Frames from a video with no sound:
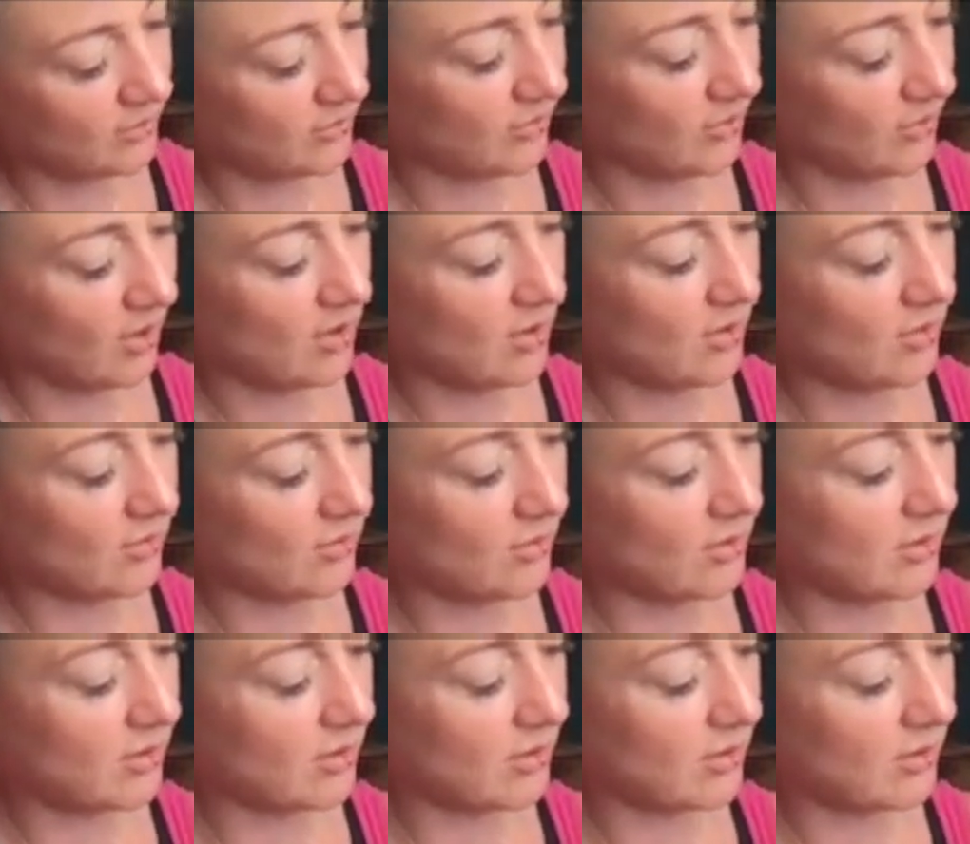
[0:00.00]

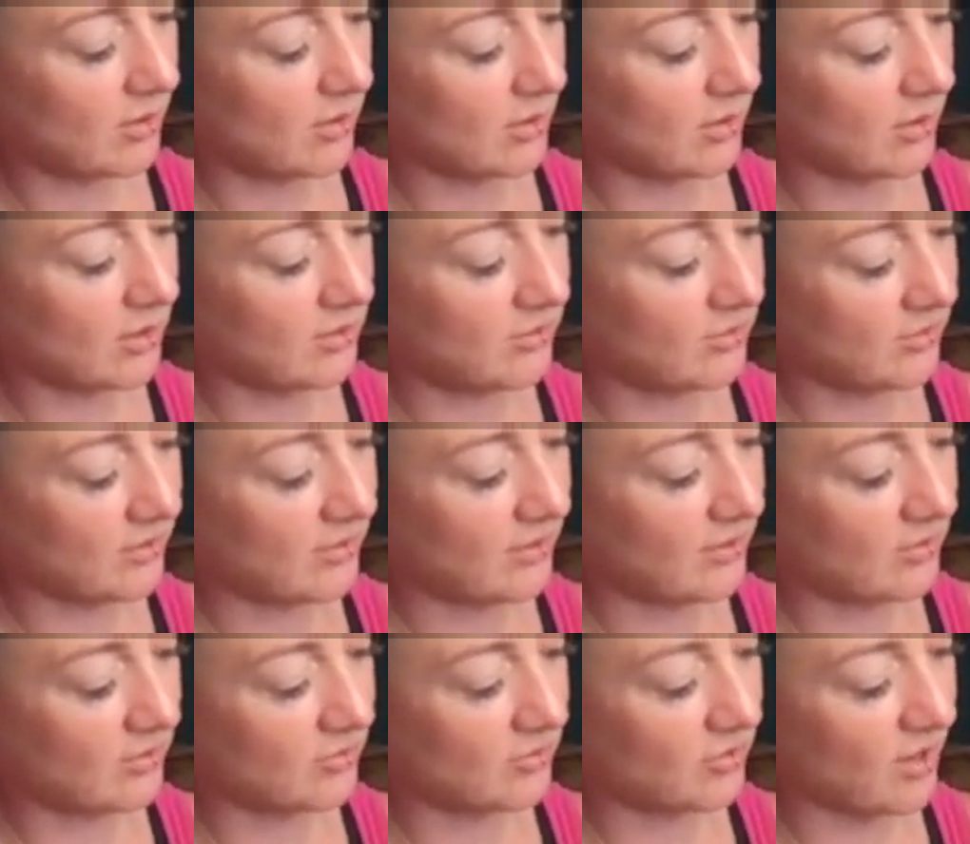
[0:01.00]
So can you see
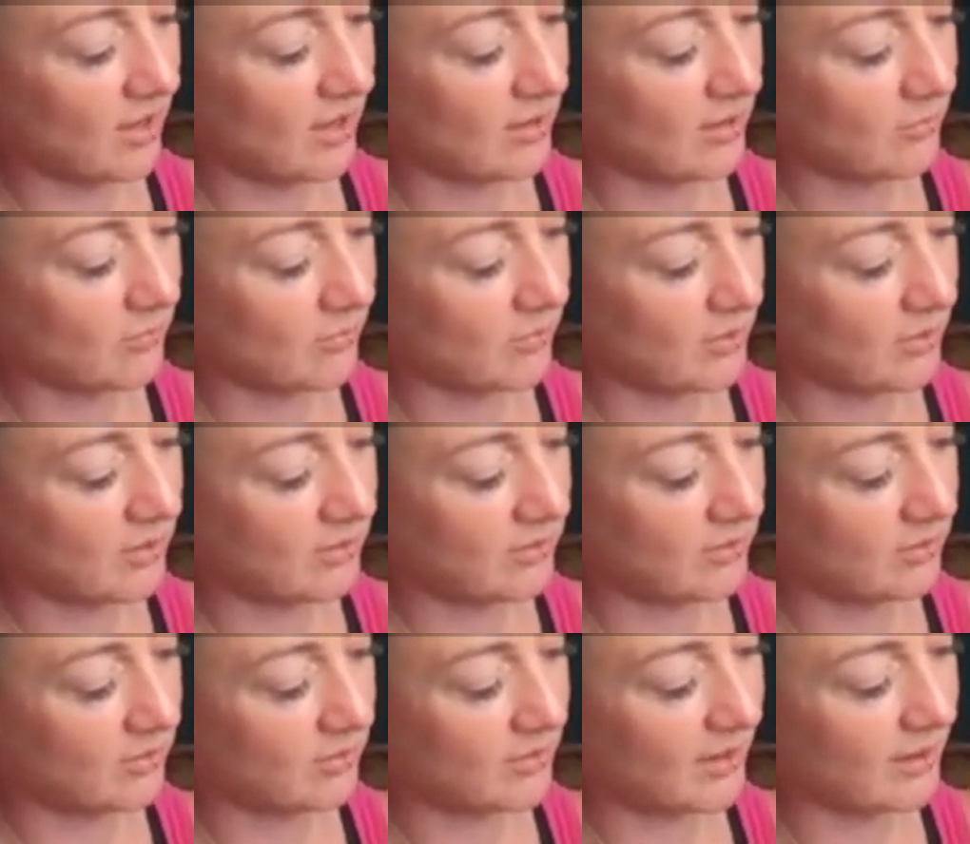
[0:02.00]
that shape? We're going to
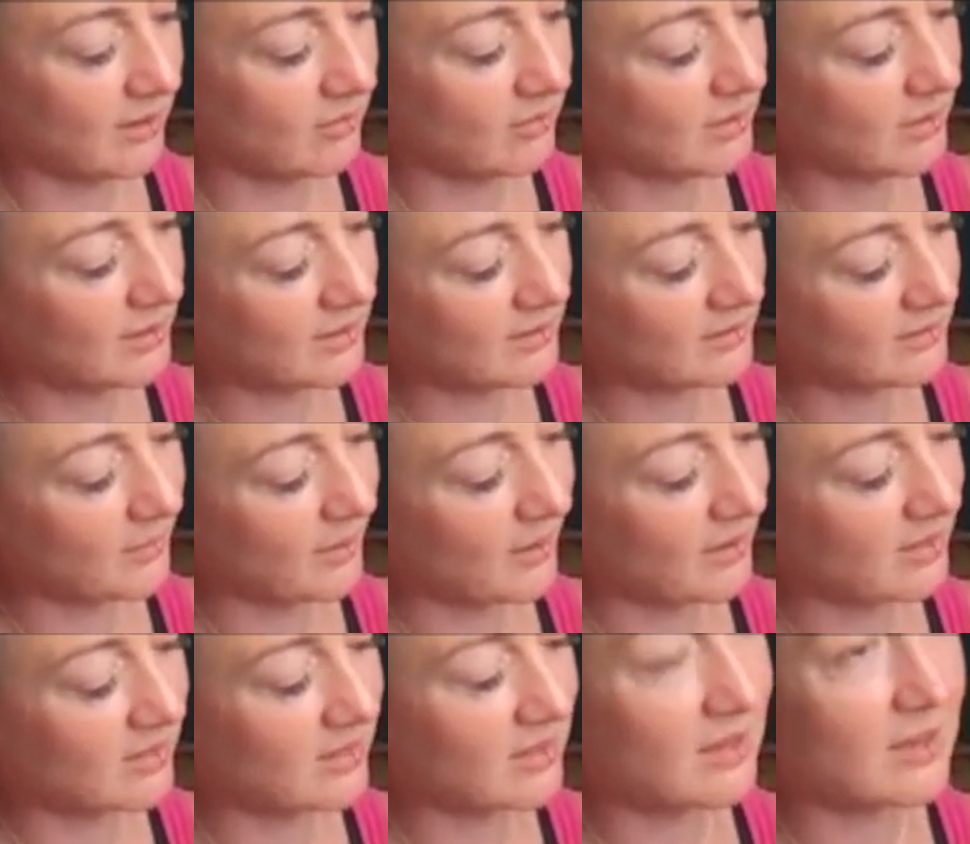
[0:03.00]
do down, and it's
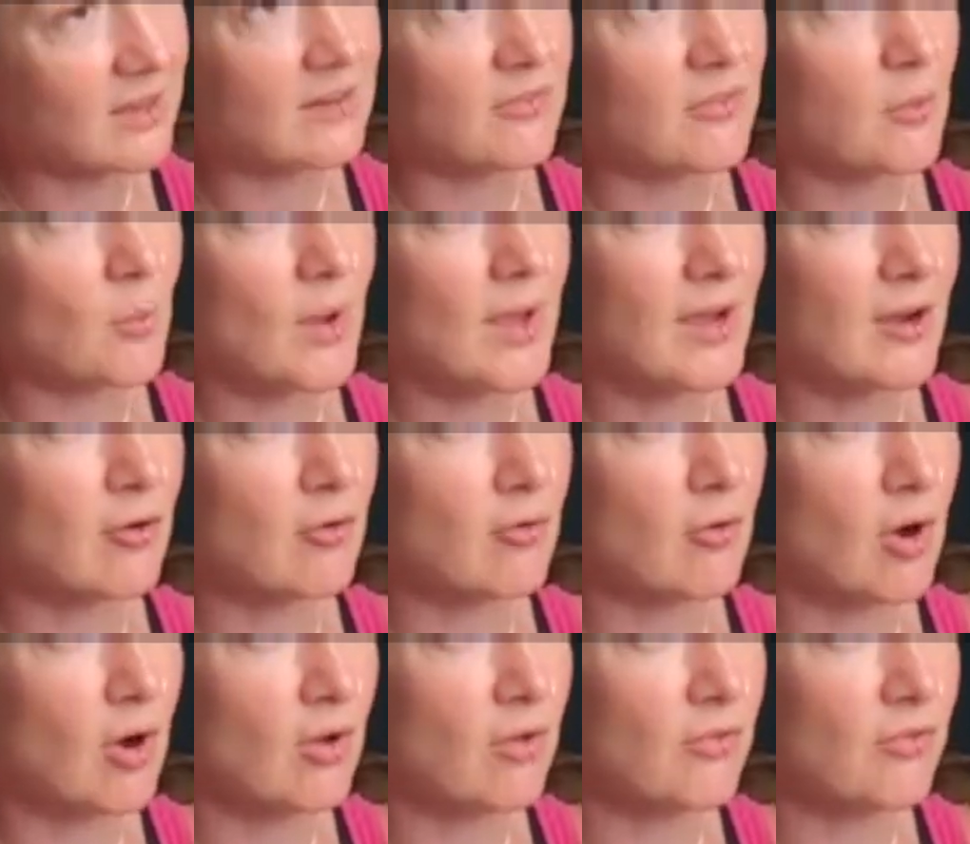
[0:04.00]
about 1/3 of the way
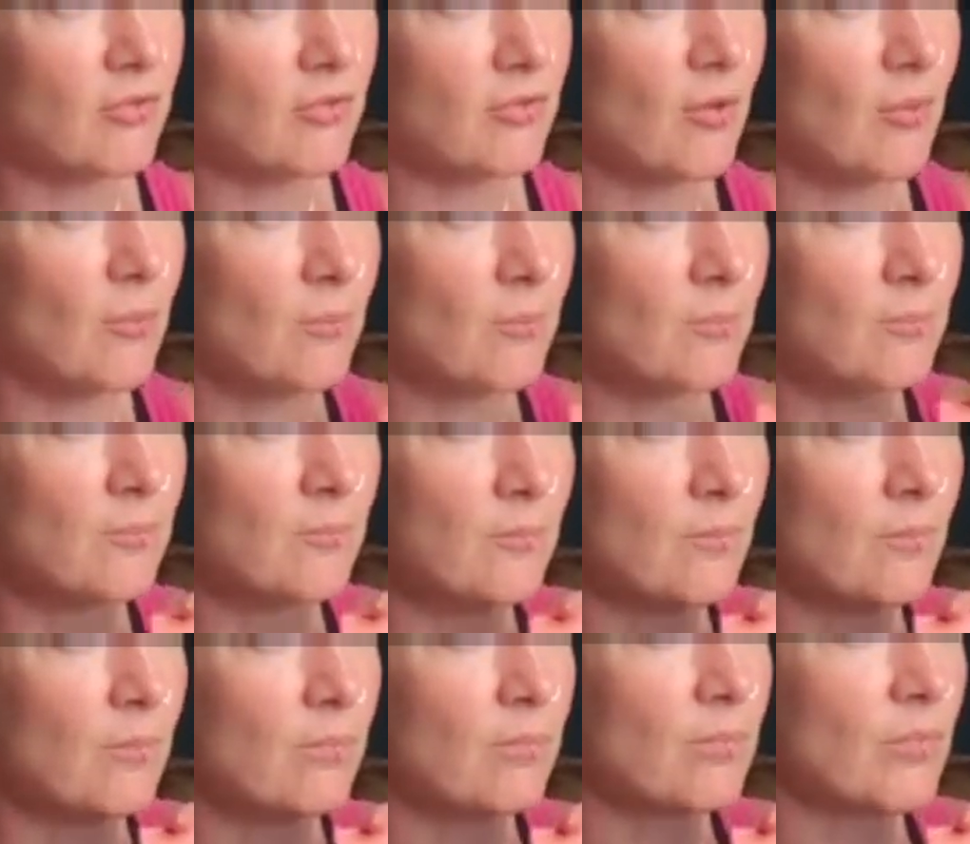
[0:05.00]
across.
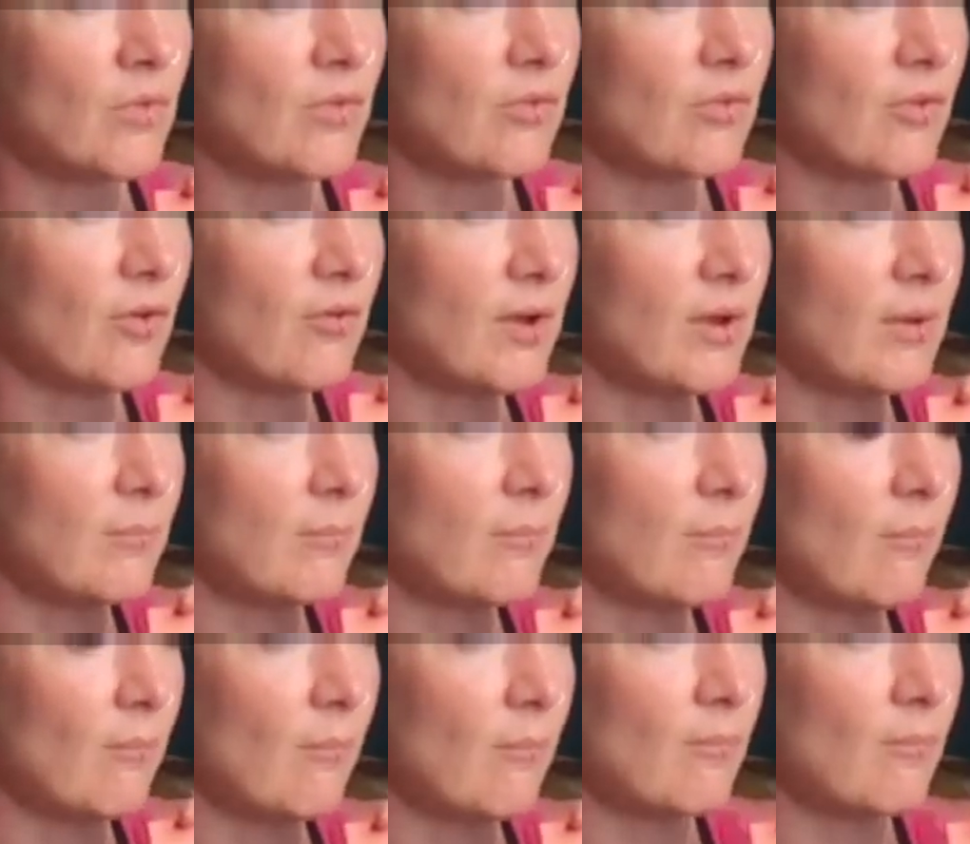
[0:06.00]
Sorry,
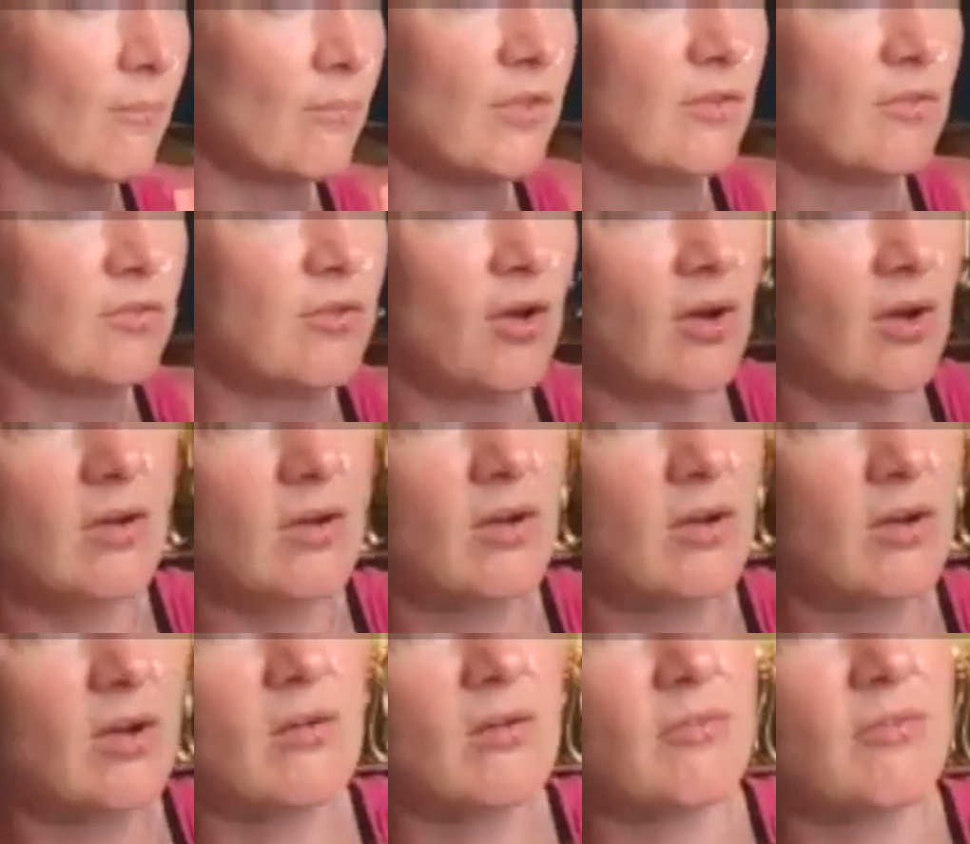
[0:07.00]
the
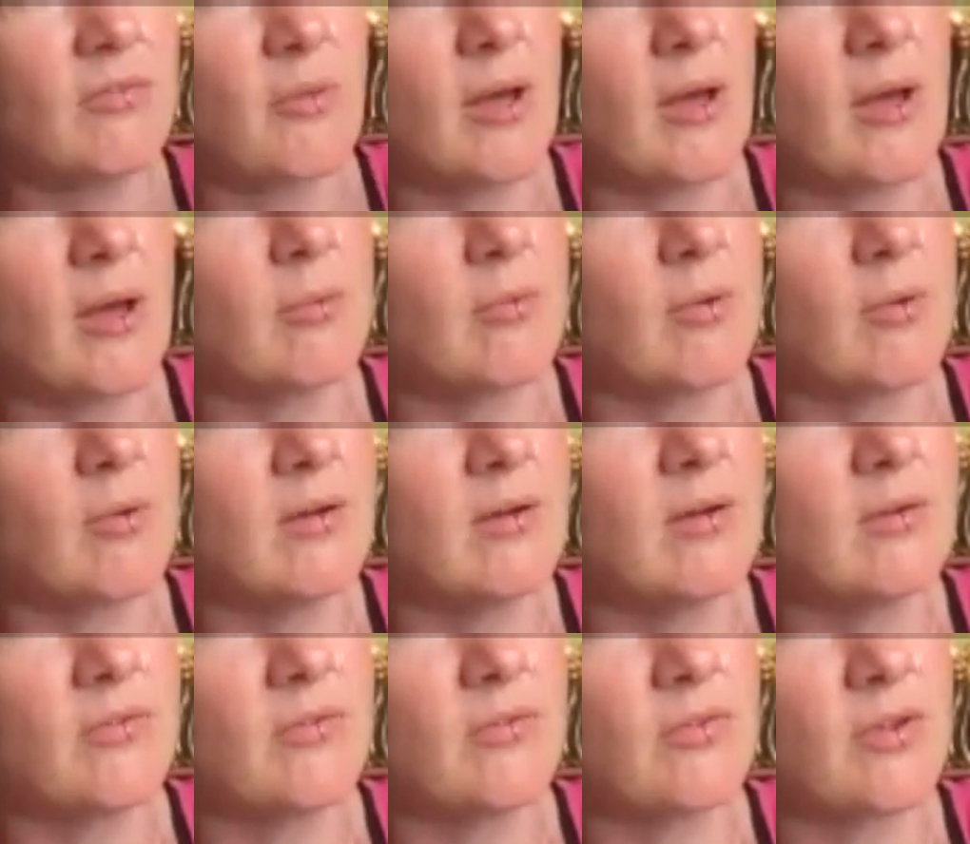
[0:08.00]
darker of the purple
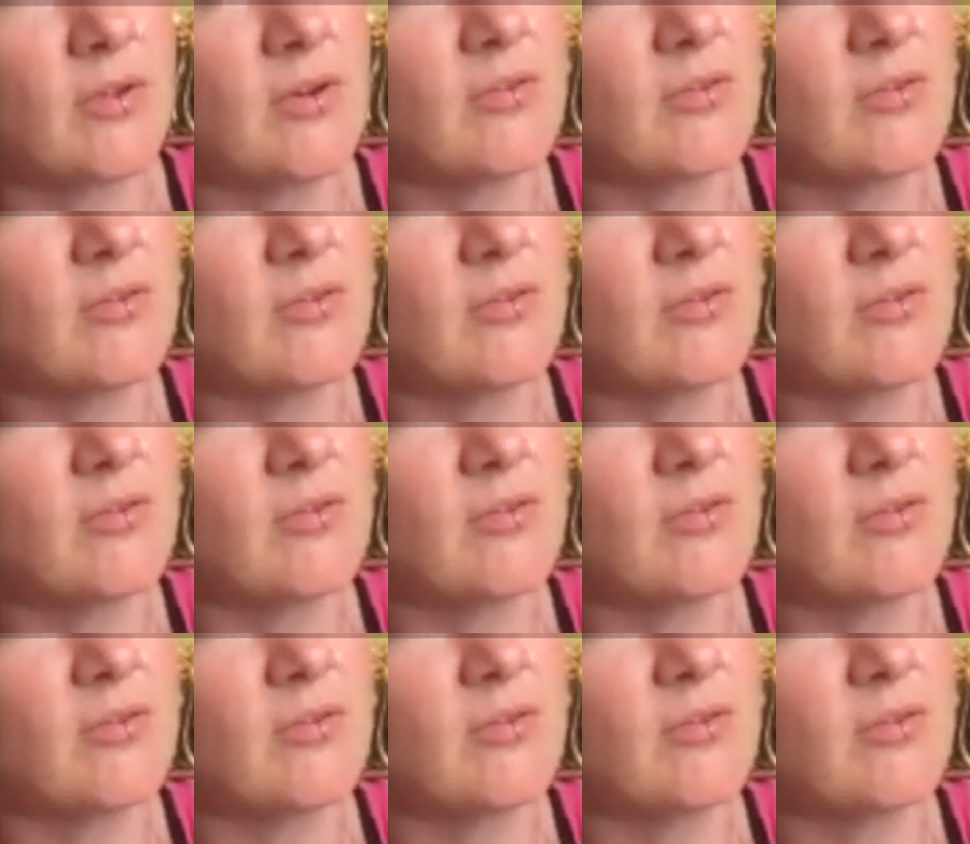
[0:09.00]
hills.